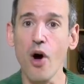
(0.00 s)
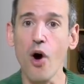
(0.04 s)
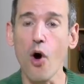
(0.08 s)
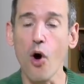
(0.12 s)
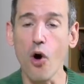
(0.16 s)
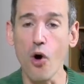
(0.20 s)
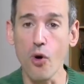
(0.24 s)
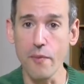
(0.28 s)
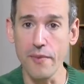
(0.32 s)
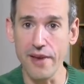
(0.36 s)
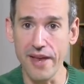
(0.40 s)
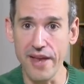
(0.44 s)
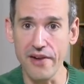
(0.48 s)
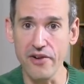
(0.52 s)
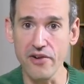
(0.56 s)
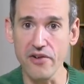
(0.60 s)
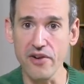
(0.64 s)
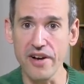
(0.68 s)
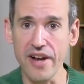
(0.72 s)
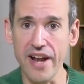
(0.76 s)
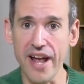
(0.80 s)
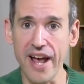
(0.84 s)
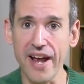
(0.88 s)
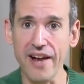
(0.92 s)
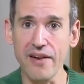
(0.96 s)
home
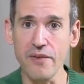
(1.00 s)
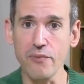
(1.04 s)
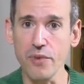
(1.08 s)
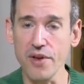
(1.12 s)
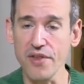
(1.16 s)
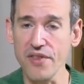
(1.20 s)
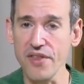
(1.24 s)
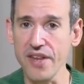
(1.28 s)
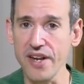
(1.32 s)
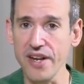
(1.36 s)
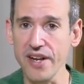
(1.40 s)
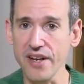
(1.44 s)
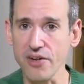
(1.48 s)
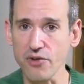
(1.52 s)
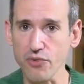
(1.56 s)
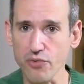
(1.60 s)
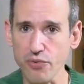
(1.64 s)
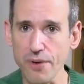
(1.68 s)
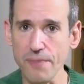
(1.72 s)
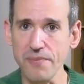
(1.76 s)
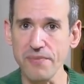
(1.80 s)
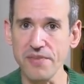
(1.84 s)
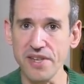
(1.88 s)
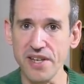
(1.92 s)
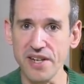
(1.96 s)
internet with an
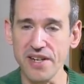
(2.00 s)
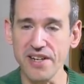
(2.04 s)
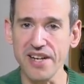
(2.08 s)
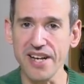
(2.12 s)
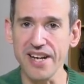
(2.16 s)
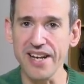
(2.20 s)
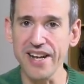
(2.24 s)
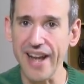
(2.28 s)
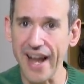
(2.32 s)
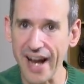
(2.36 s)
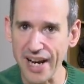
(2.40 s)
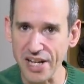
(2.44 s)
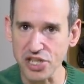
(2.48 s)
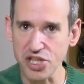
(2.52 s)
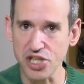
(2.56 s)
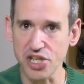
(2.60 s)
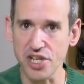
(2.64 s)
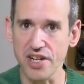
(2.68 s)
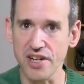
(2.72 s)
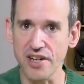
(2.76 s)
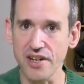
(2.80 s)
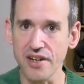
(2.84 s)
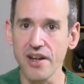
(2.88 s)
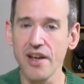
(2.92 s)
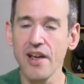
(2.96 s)
encrypted
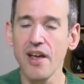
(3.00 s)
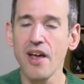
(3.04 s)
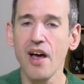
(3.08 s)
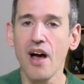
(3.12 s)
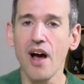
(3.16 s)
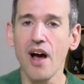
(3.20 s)
connection